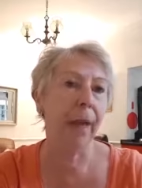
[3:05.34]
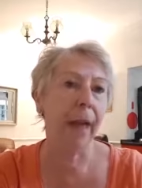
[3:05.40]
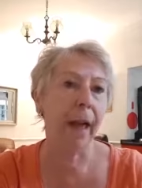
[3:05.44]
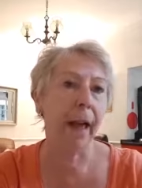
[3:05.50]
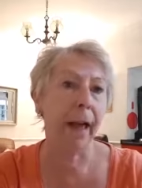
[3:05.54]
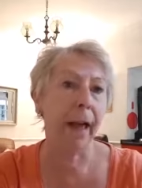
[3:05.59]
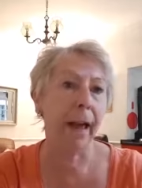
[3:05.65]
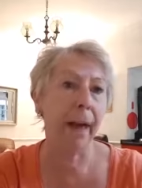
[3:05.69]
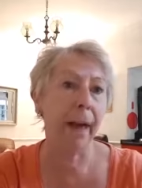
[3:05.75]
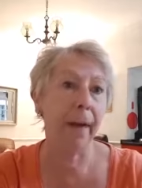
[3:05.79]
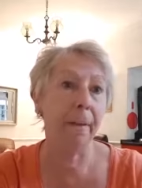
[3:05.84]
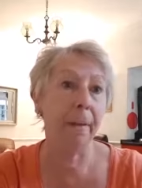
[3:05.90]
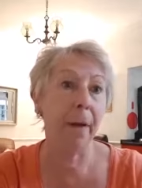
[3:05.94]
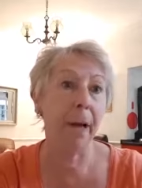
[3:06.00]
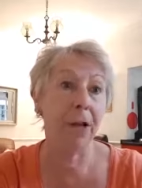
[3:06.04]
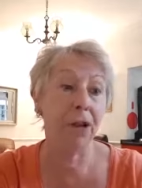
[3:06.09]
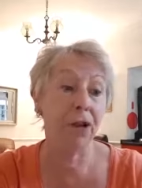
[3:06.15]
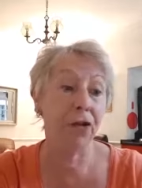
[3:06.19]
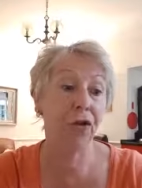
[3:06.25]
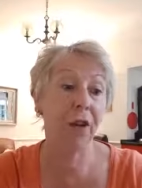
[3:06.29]
um,
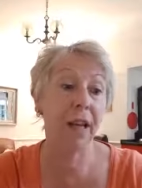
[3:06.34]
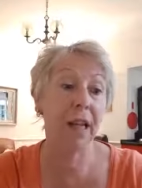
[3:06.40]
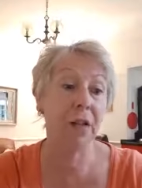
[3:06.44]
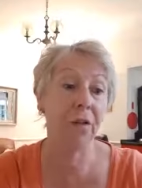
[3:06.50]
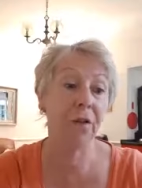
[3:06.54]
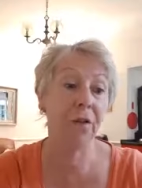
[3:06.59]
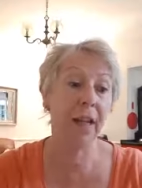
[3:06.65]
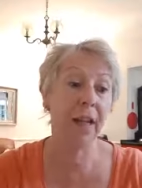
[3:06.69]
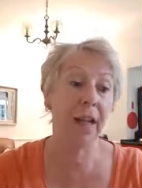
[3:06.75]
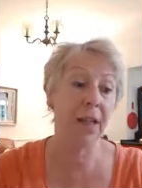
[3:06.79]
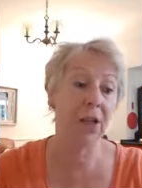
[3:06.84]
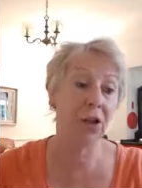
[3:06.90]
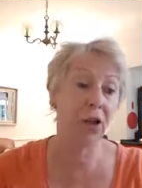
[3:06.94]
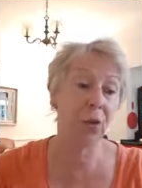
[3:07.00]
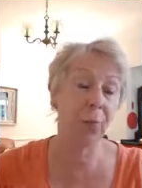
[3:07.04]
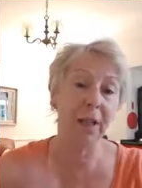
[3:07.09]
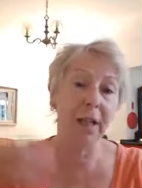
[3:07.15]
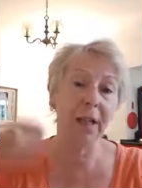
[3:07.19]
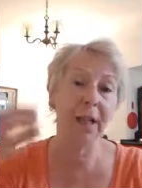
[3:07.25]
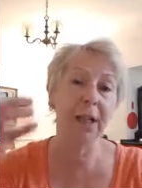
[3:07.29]
a stress phase. So
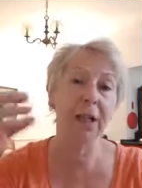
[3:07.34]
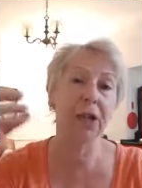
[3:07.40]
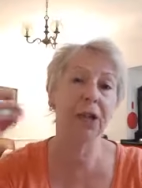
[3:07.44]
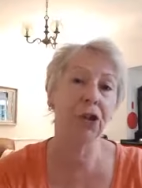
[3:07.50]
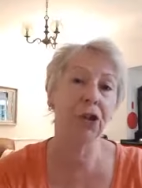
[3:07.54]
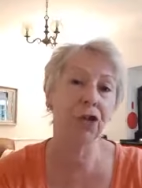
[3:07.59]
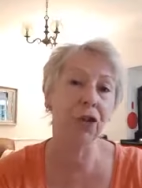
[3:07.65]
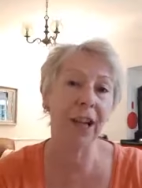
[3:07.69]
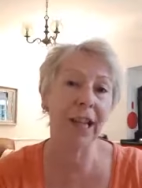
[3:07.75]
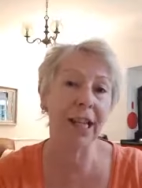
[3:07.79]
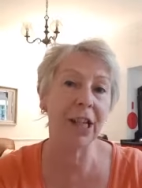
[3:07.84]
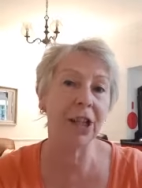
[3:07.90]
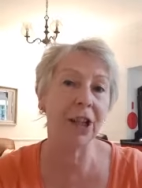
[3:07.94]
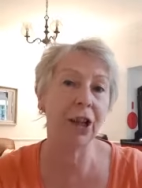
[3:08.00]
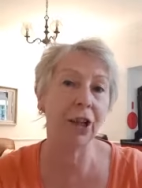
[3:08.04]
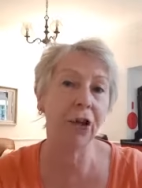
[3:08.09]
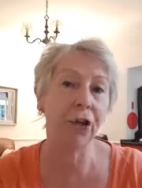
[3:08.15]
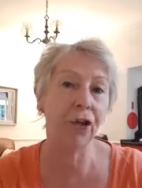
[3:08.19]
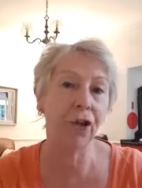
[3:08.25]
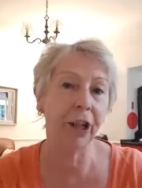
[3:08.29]
we need a
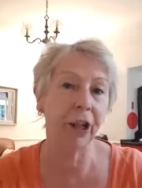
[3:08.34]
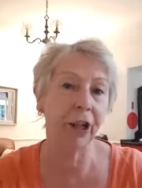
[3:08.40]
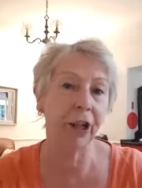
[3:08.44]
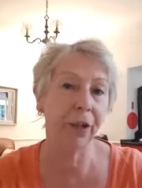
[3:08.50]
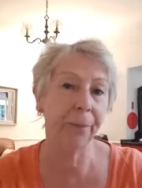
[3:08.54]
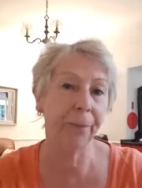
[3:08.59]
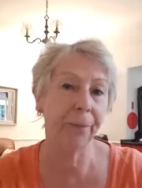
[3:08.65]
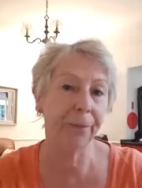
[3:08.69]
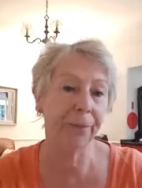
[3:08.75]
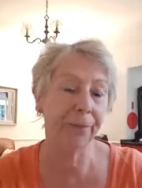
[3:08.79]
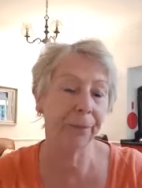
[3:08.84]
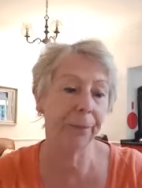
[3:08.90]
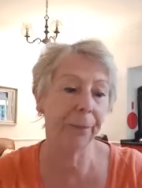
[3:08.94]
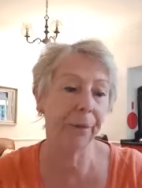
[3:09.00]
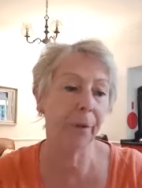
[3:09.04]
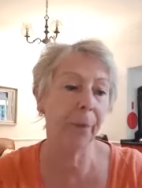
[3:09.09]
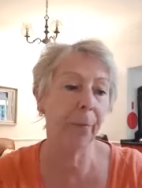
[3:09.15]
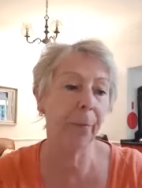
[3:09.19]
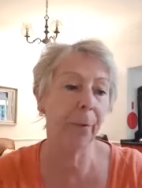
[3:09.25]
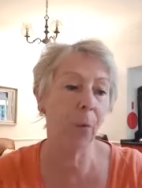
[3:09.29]
stress trigger,
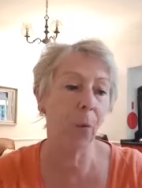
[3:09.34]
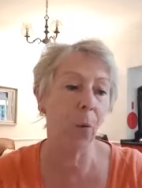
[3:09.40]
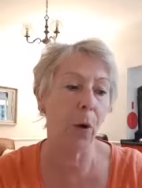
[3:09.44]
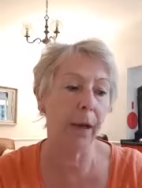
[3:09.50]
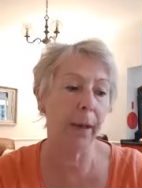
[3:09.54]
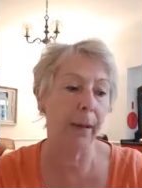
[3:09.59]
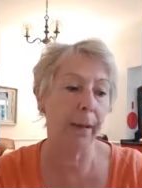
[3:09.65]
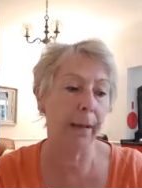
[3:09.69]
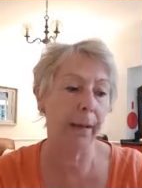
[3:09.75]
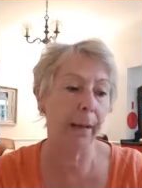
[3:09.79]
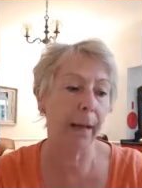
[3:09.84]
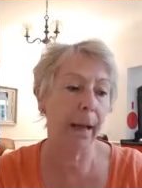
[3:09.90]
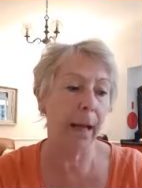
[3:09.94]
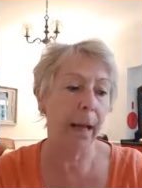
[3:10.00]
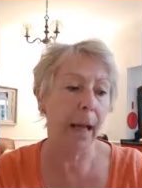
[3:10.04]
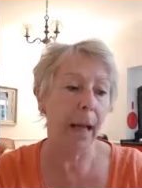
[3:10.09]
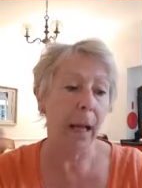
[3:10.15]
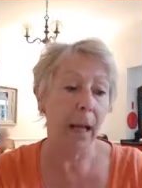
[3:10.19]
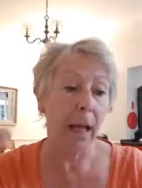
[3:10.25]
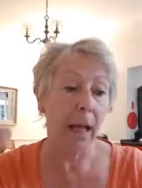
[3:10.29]
number one.
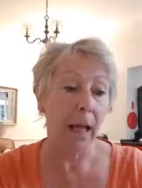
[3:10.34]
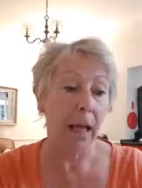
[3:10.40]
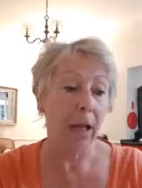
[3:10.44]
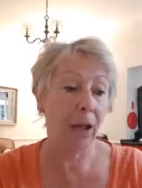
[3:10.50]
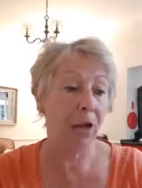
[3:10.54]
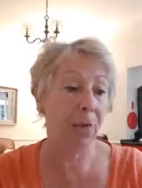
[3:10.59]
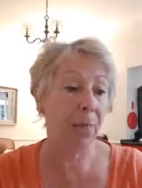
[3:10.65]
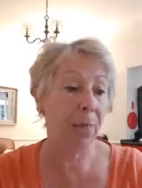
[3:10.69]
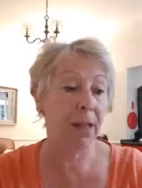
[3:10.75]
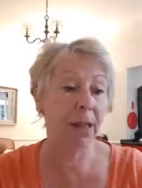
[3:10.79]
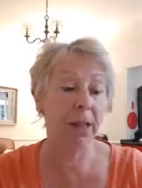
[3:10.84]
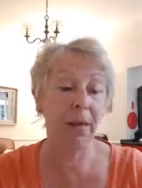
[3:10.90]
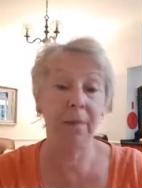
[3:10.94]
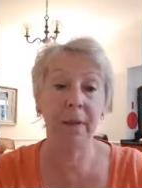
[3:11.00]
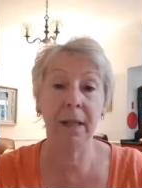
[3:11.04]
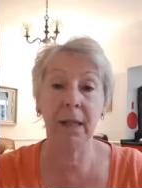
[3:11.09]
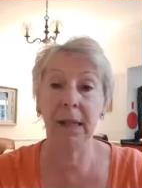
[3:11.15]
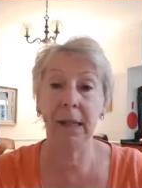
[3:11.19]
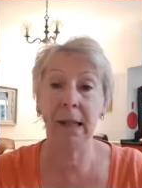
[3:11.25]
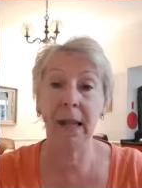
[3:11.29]
It could be
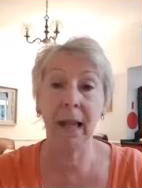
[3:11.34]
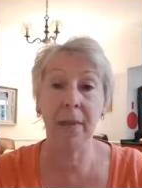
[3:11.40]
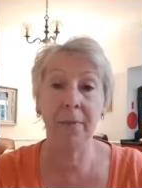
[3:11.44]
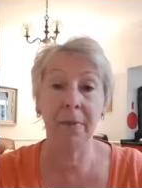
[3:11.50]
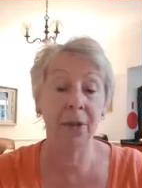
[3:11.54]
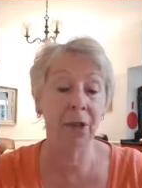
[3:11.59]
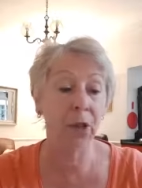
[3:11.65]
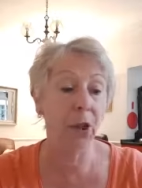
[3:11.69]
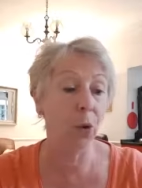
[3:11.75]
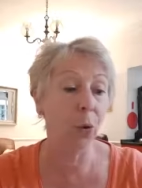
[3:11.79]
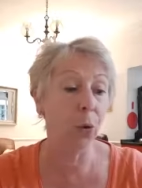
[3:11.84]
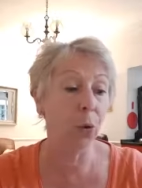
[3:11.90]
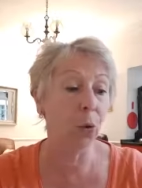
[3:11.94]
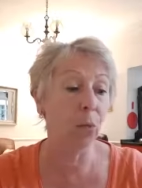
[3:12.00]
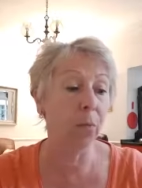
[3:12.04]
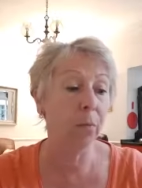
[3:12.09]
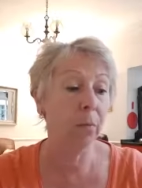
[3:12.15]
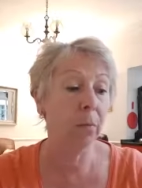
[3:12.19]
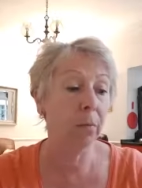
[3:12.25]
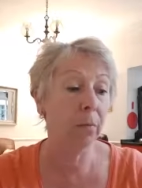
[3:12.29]
something that's happened at
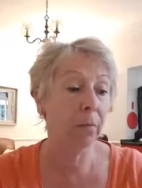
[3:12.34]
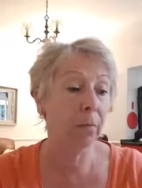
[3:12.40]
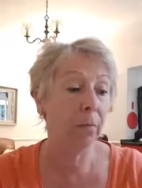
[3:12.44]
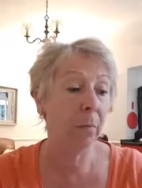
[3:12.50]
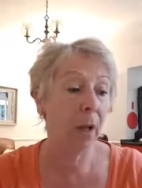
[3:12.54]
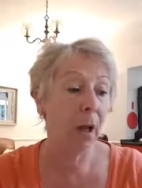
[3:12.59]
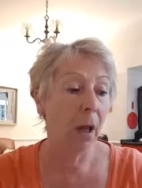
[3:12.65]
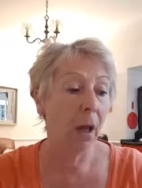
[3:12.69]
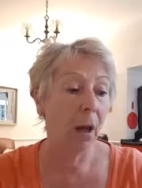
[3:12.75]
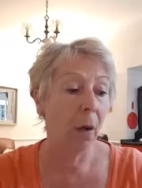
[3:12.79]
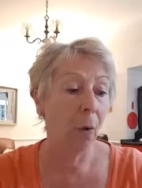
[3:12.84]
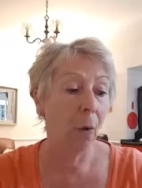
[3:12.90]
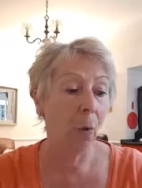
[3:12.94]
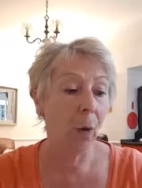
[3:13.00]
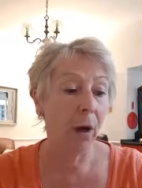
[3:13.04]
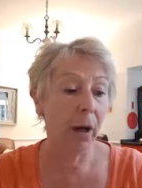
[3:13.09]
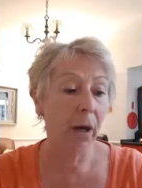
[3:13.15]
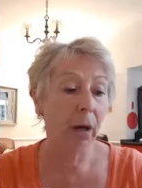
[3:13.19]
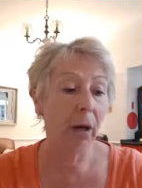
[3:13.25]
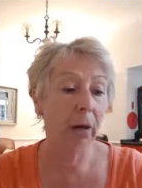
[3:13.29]
home,
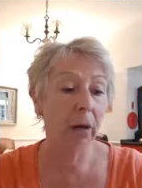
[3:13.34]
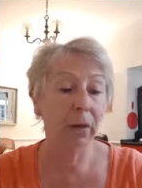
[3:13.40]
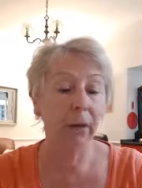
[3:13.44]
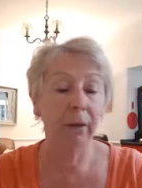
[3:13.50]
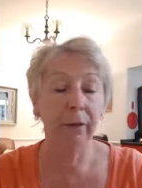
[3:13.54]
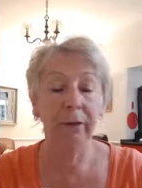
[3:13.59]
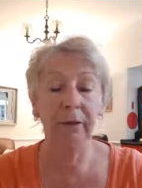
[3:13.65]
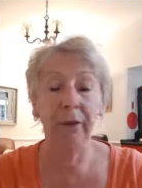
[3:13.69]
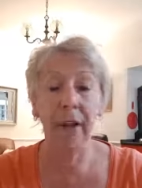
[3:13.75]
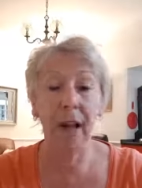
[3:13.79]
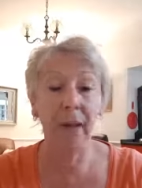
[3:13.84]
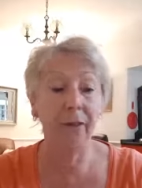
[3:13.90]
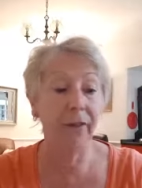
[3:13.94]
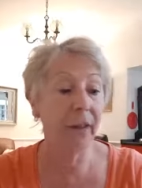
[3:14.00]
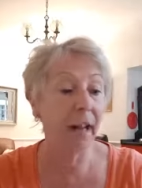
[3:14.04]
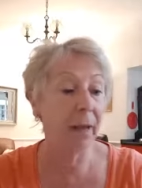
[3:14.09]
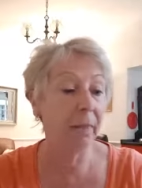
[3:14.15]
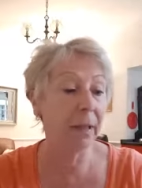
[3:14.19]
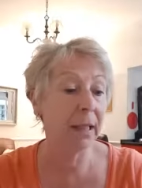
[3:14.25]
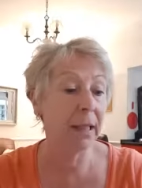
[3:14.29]
work, a
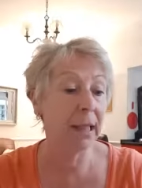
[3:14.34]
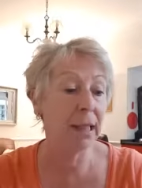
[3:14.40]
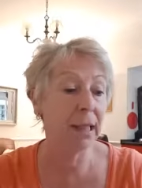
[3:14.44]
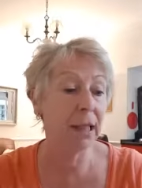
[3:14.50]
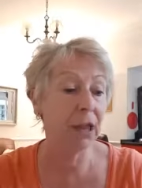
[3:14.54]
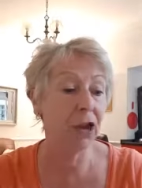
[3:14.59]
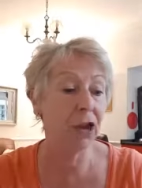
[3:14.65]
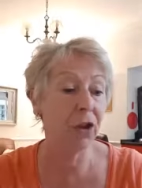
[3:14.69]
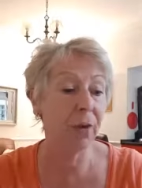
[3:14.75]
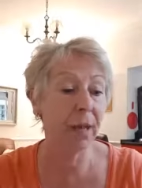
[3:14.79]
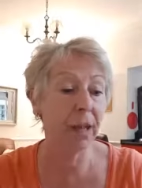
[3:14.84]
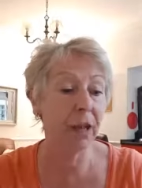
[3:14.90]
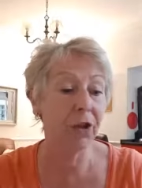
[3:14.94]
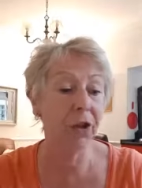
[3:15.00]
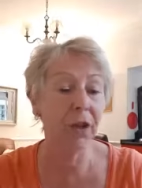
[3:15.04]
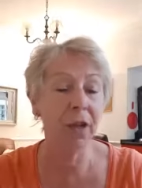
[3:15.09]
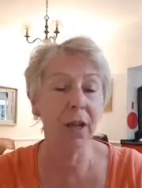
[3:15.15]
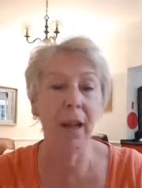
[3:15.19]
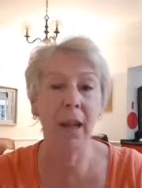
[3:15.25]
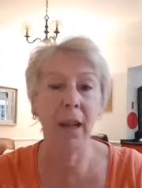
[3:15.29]
family
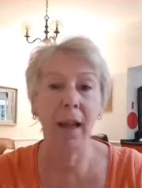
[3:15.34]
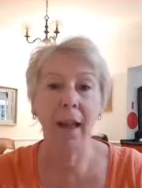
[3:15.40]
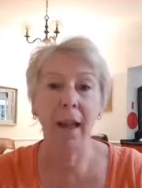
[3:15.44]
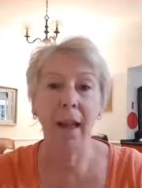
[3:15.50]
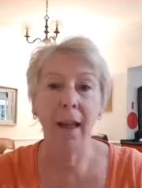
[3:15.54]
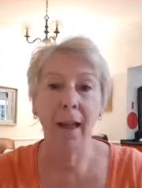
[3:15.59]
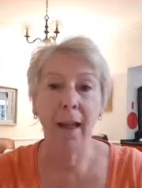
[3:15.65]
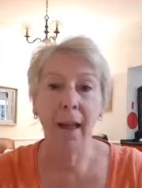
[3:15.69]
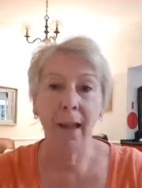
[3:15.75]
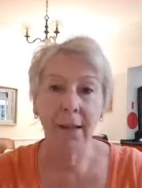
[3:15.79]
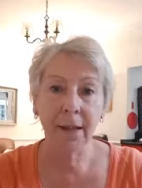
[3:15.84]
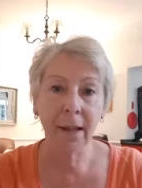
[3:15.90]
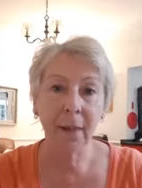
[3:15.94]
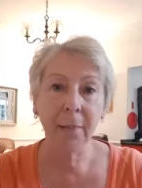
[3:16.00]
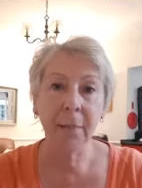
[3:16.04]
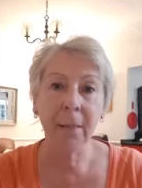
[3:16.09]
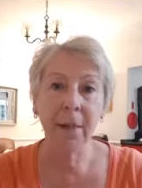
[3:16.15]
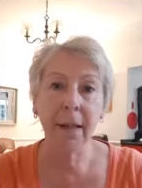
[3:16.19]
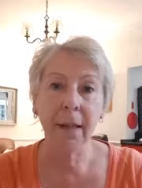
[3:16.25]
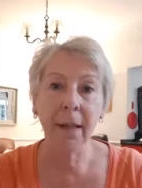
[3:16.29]
situation,
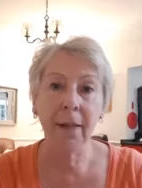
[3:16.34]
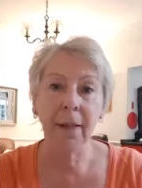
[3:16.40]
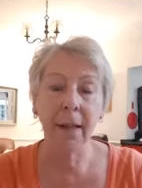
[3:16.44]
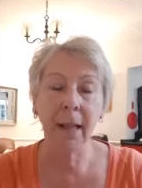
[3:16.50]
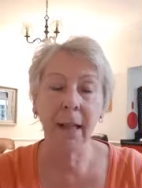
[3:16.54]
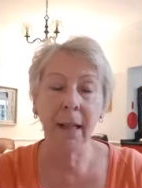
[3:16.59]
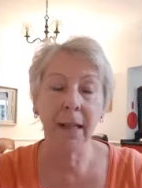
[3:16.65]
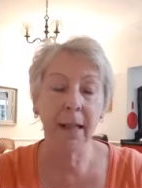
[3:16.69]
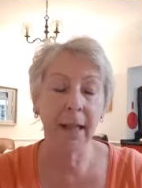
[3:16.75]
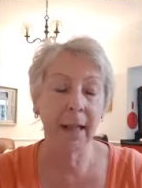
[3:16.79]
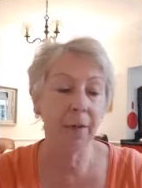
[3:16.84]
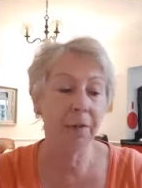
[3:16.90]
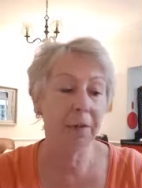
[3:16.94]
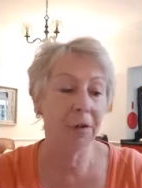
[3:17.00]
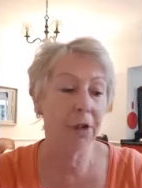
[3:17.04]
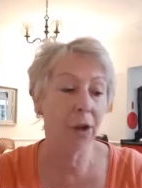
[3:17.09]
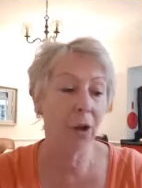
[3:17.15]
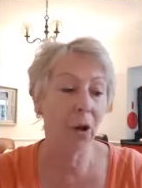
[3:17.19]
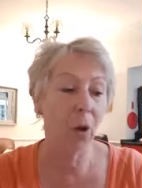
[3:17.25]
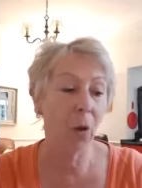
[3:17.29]
something that gives